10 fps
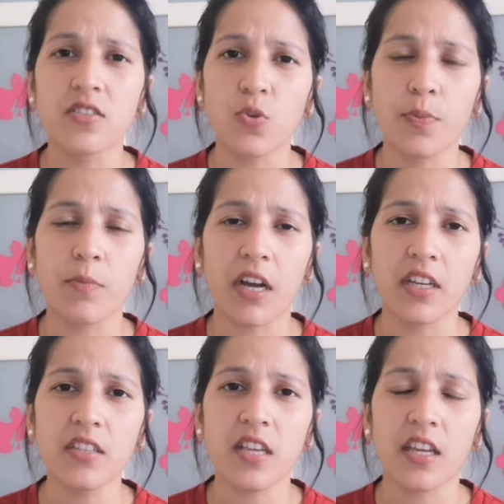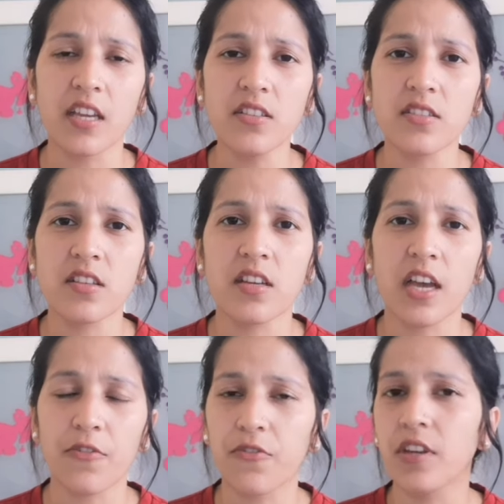supermarkets I guess
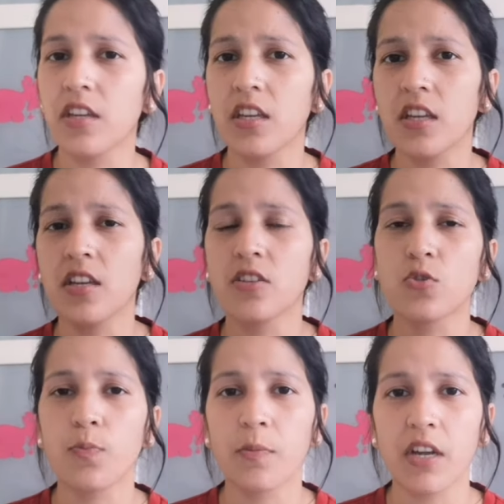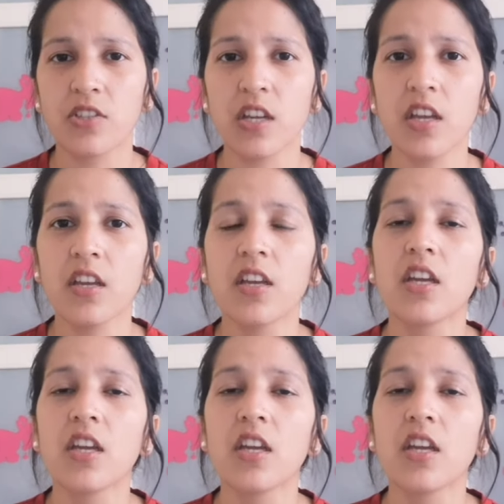Afriki supermarché